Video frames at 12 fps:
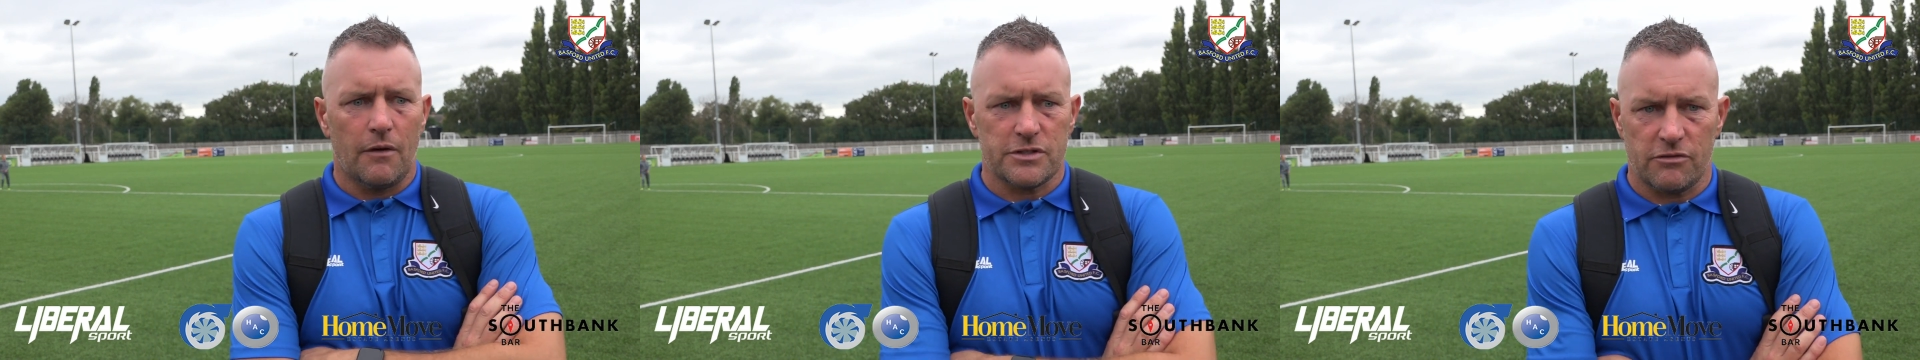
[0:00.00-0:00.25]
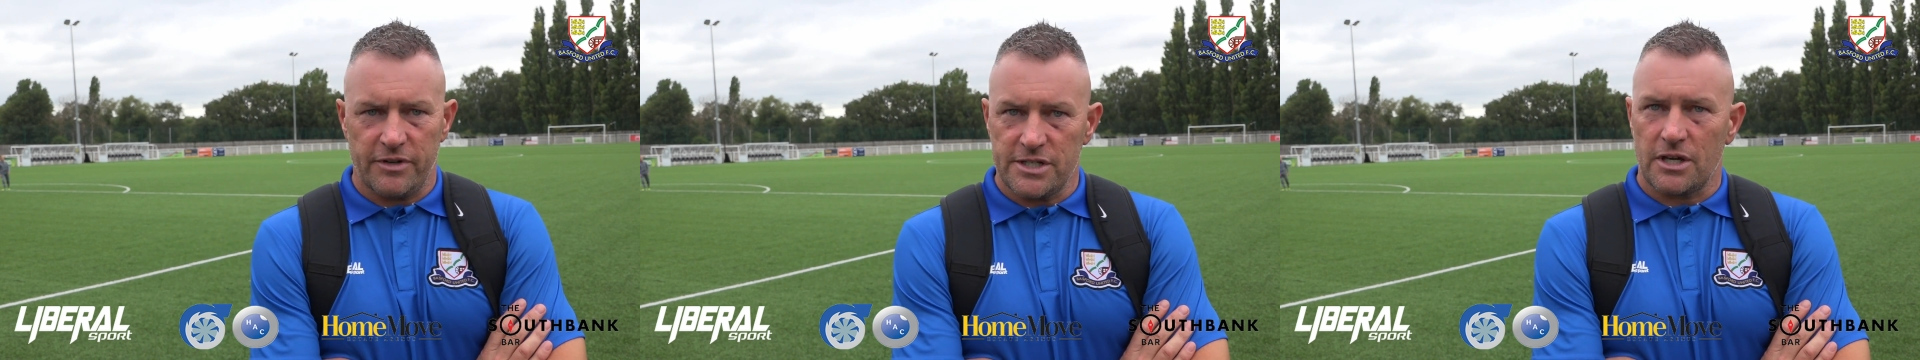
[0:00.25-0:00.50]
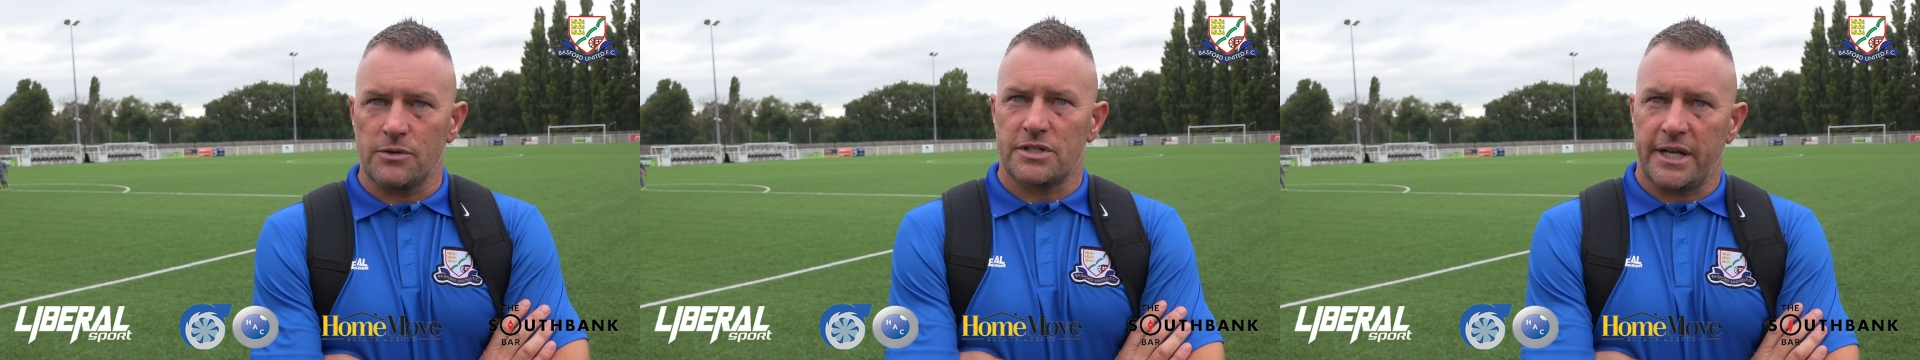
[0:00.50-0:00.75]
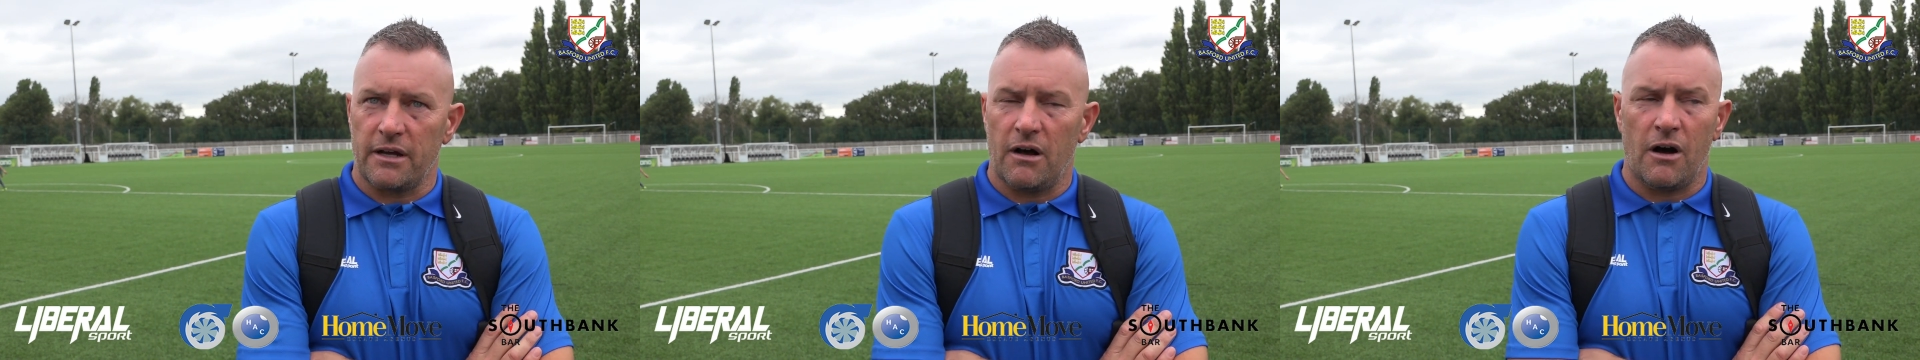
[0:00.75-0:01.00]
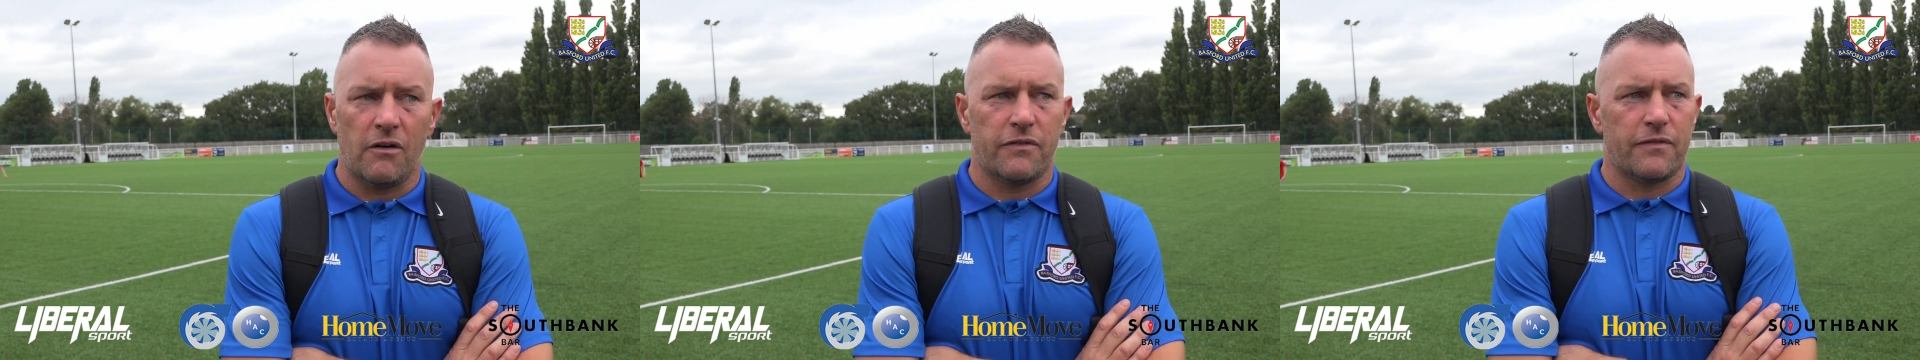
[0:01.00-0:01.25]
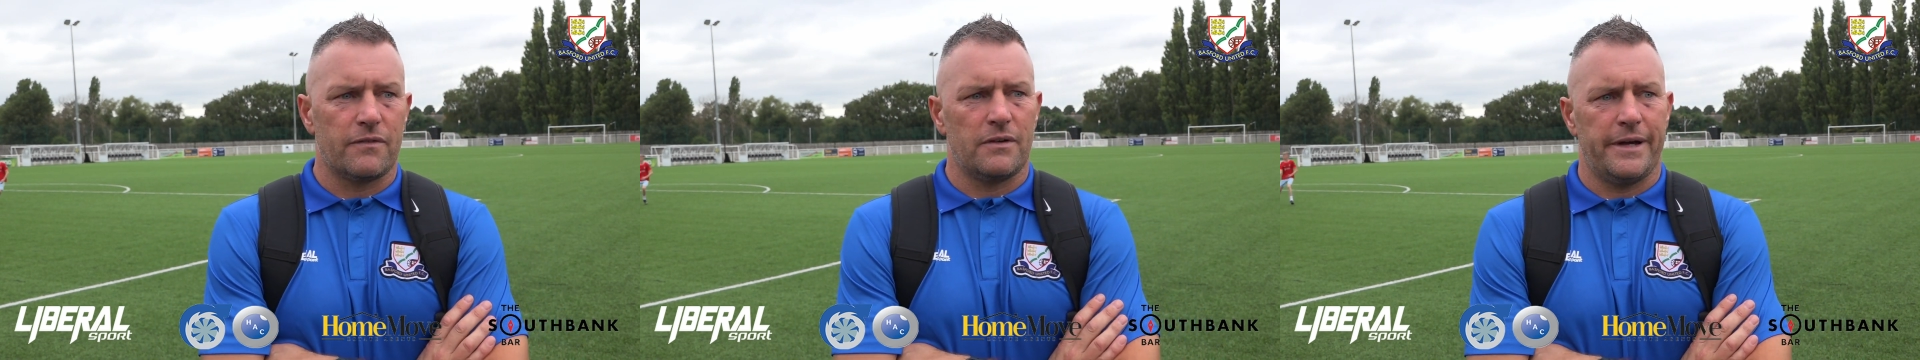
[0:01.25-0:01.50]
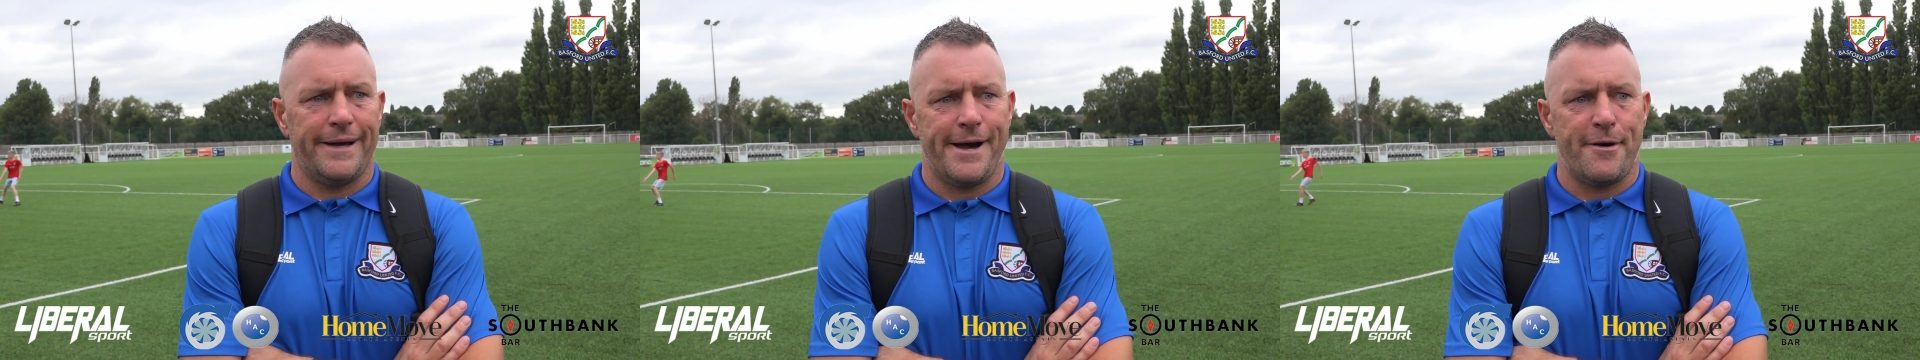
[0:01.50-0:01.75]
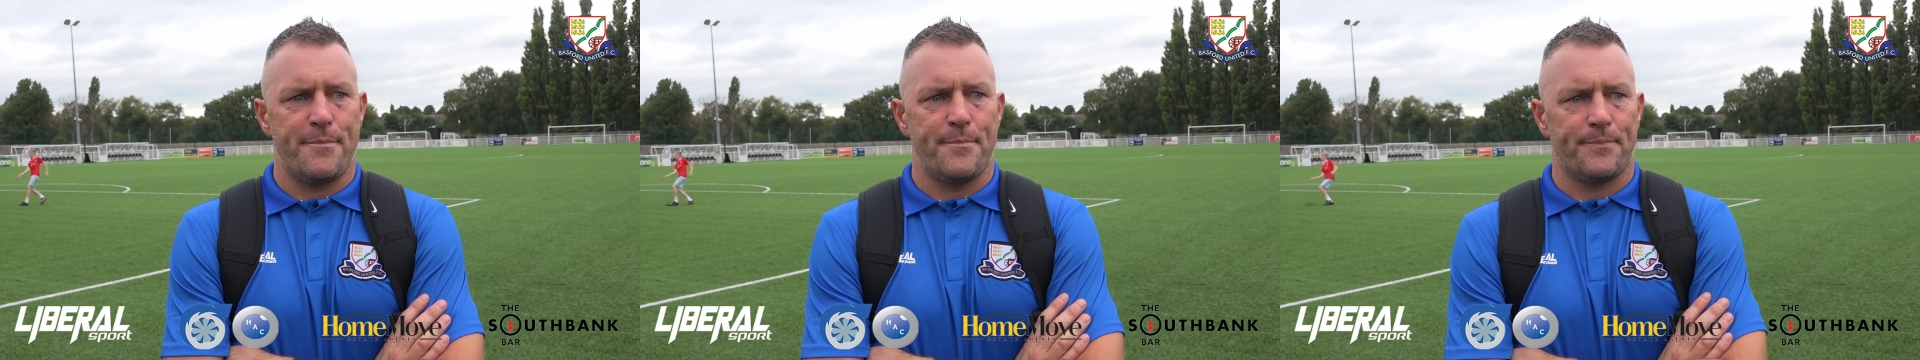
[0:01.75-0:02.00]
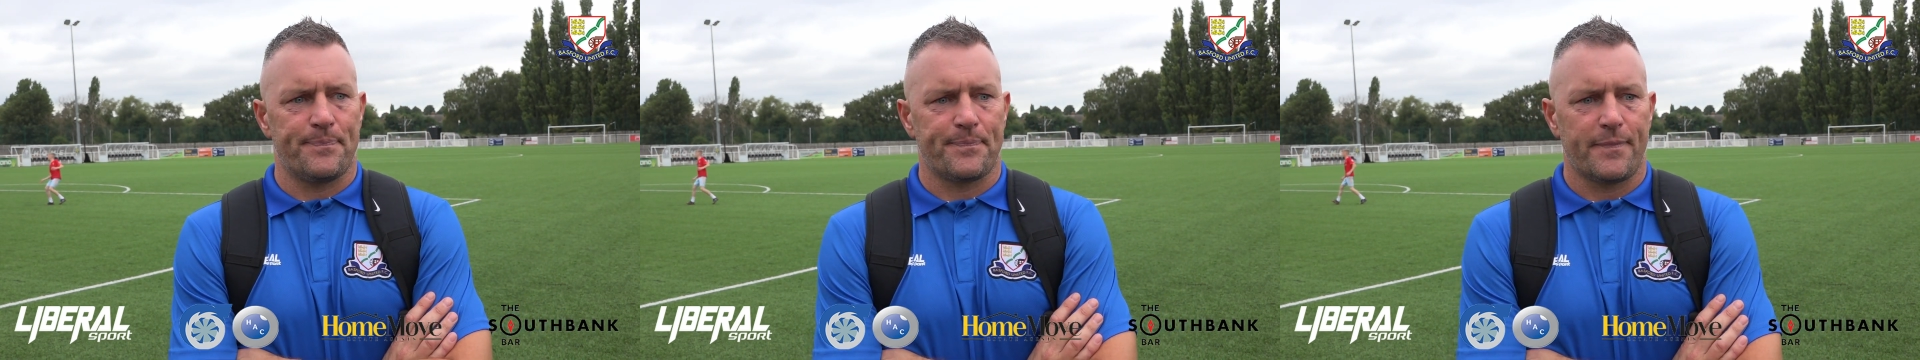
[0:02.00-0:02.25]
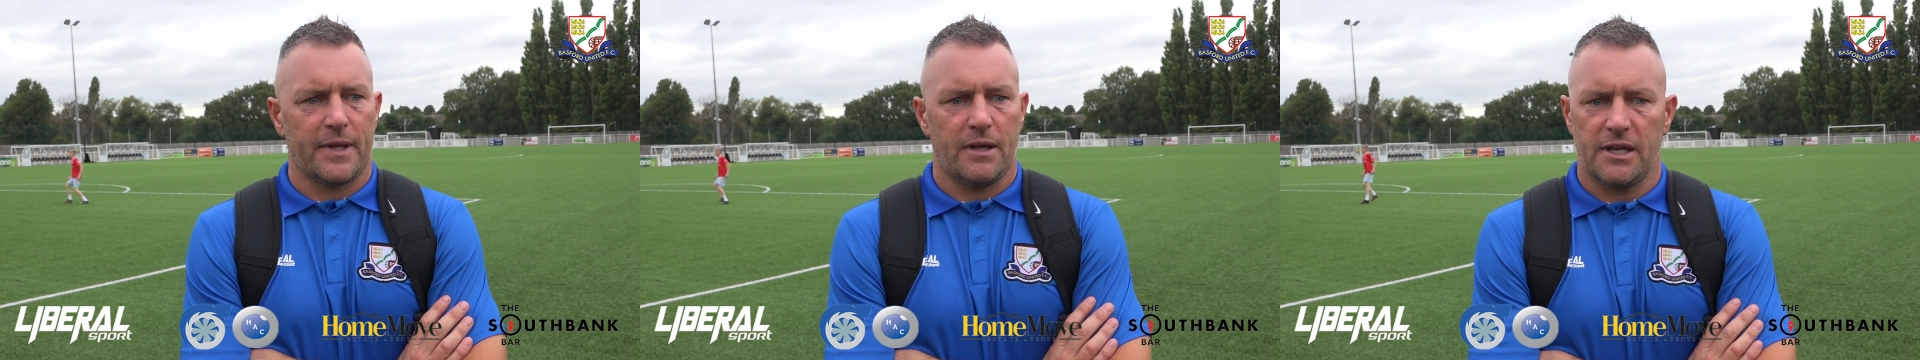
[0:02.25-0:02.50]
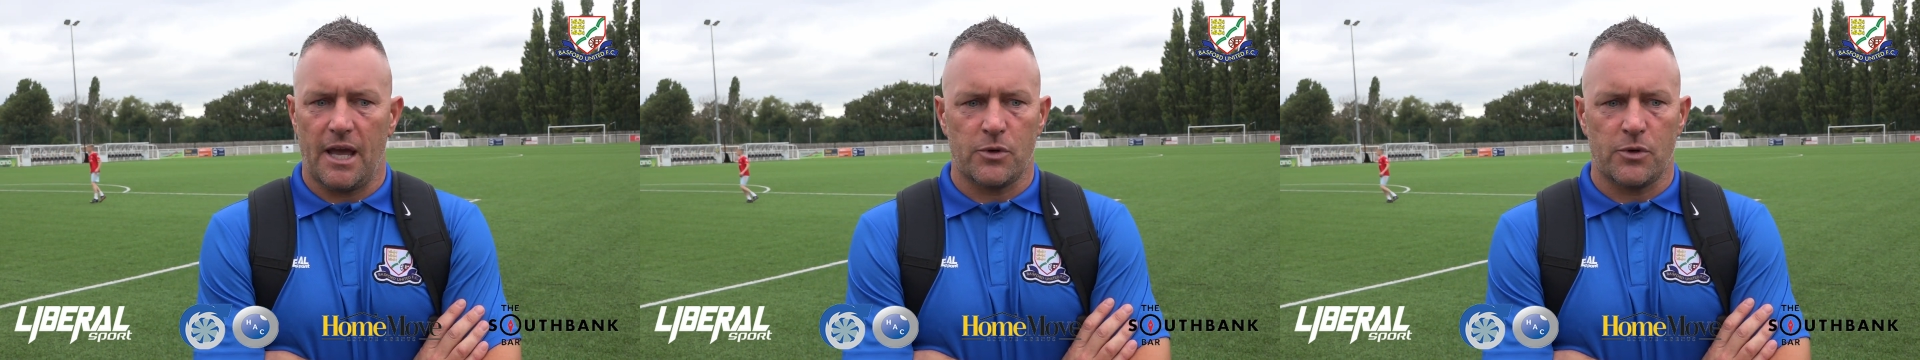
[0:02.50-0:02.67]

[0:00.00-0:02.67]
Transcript: So Reece going to centre half. Yeah,